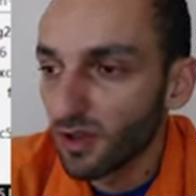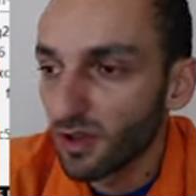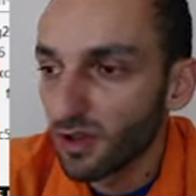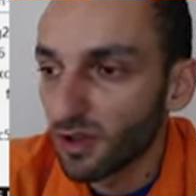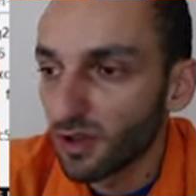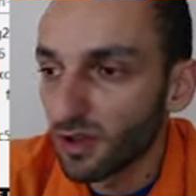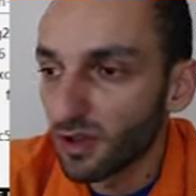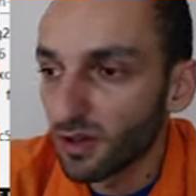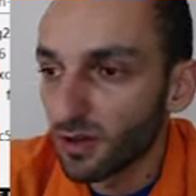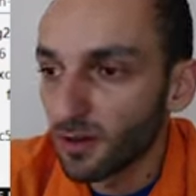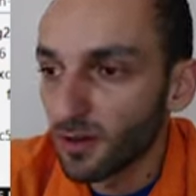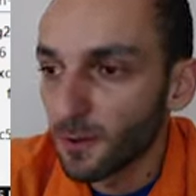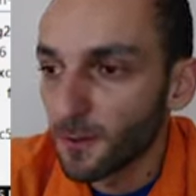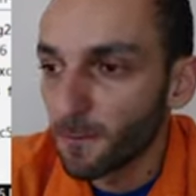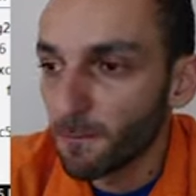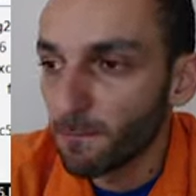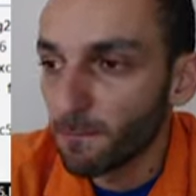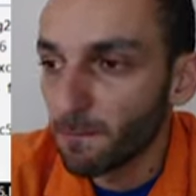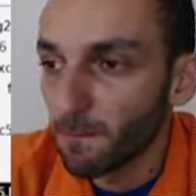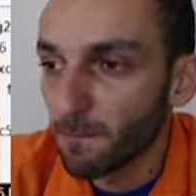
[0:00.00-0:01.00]
Uh,
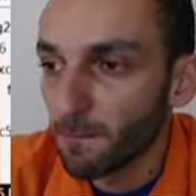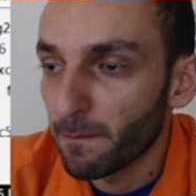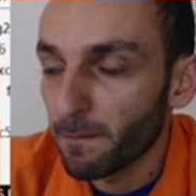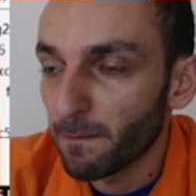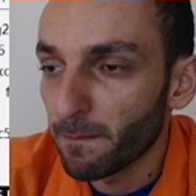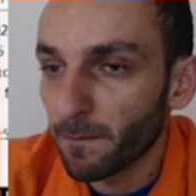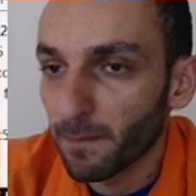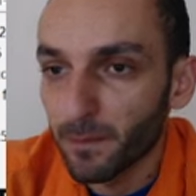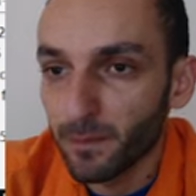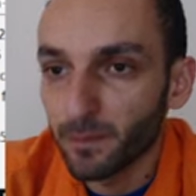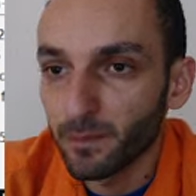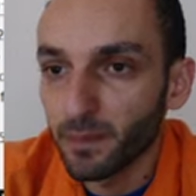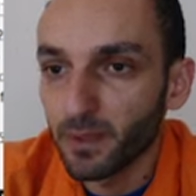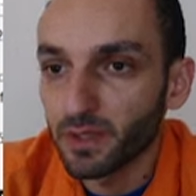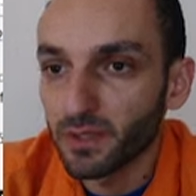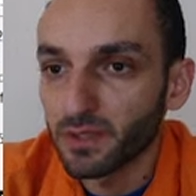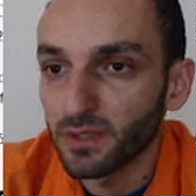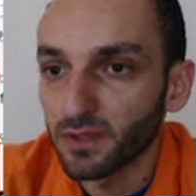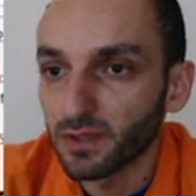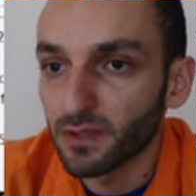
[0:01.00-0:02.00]

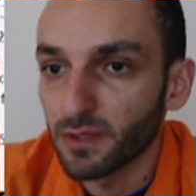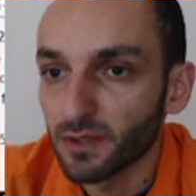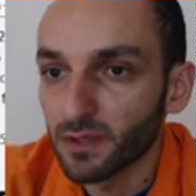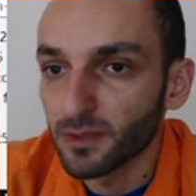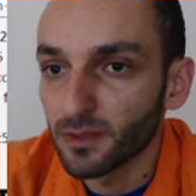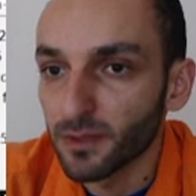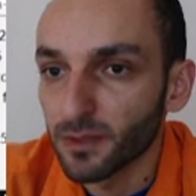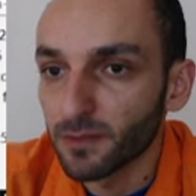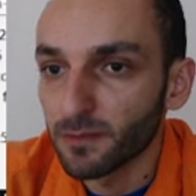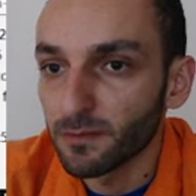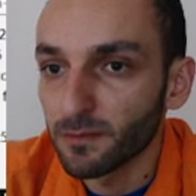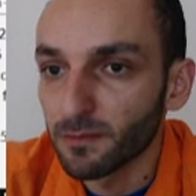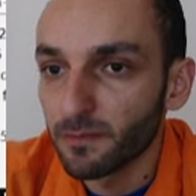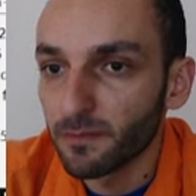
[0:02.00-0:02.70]
but uh,